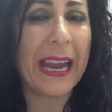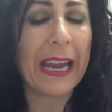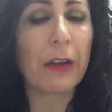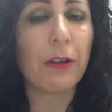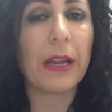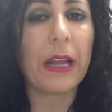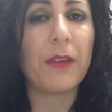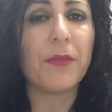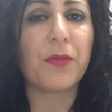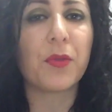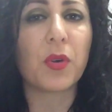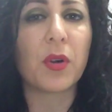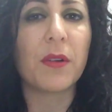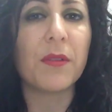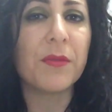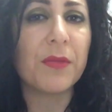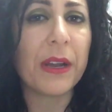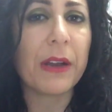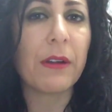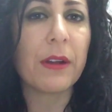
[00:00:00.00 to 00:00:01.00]
area for a
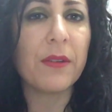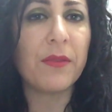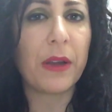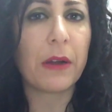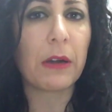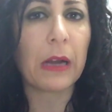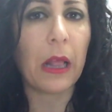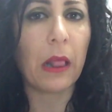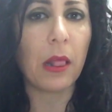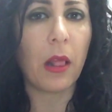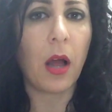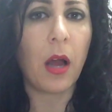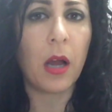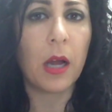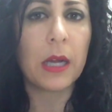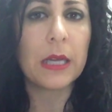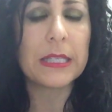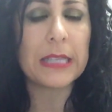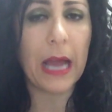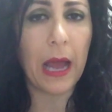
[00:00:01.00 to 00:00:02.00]
very, very
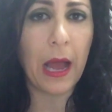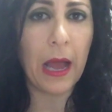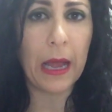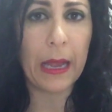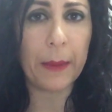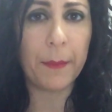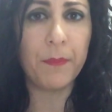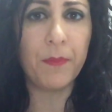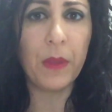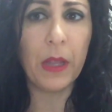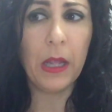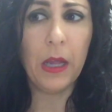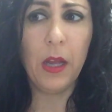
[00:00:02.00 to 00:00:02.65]
long time,